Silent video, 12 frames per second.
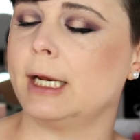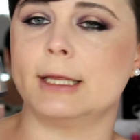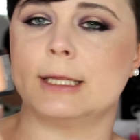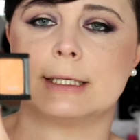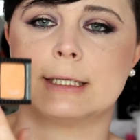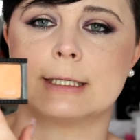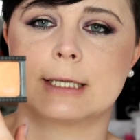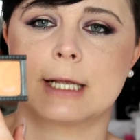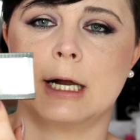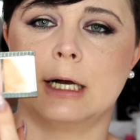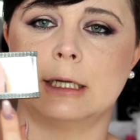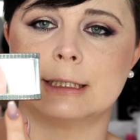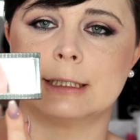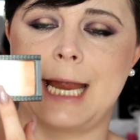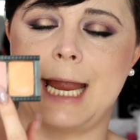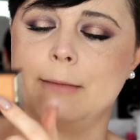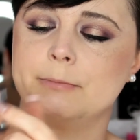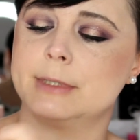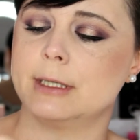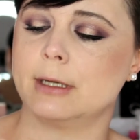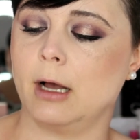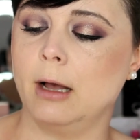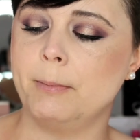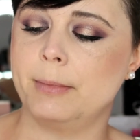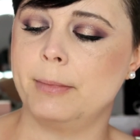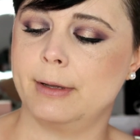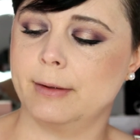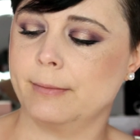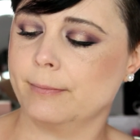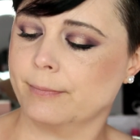and this is called Amped Up.